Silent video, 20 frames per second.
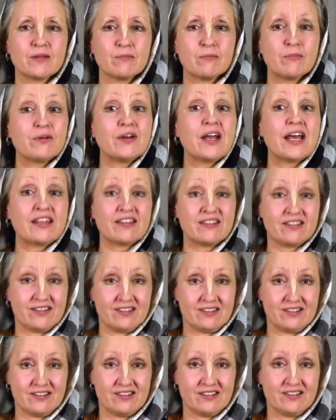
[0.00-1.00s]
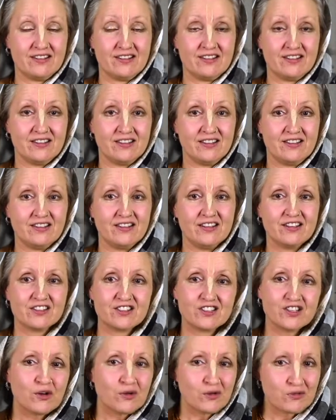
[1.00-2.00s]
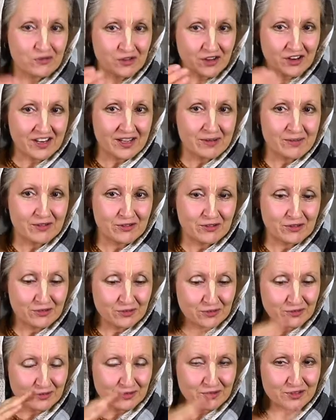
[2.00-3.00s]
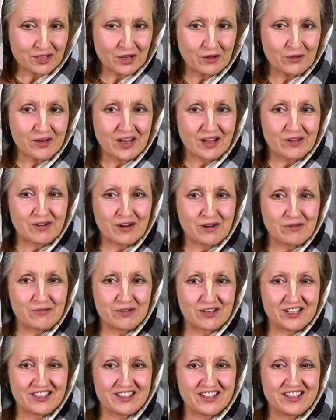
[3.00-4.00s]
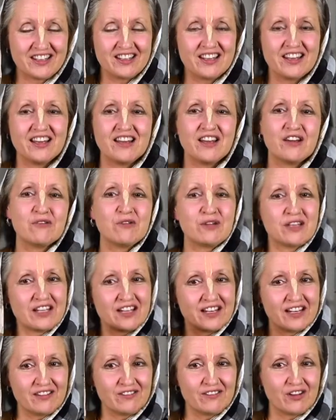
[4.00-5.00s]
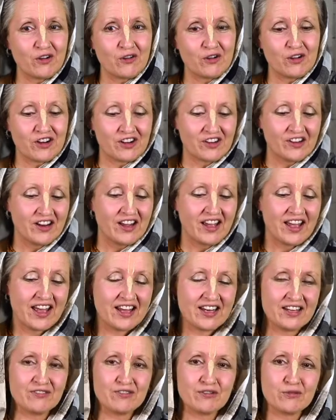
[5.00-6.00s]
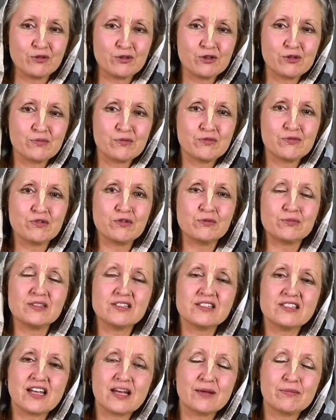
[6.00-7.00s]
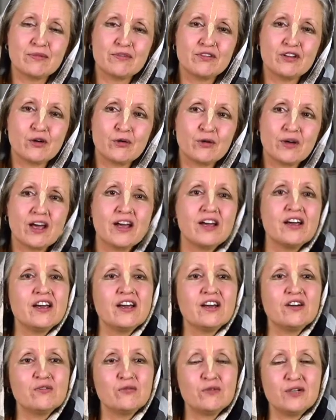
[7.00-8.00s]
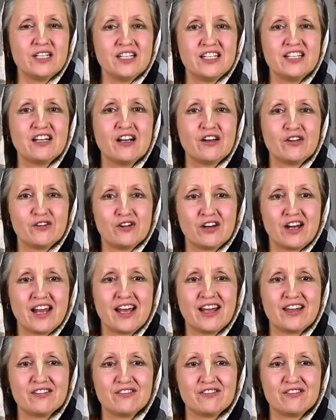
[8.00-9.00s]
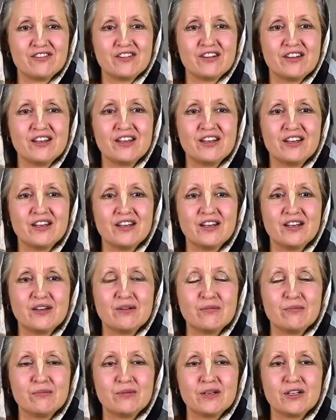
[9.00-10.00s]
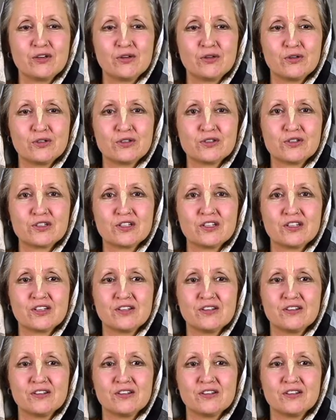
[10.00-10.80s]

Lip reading: breaths. So if we are able to slow down our breathing, we can live longer. And if we want to perform this type of yoga, we need a long life, because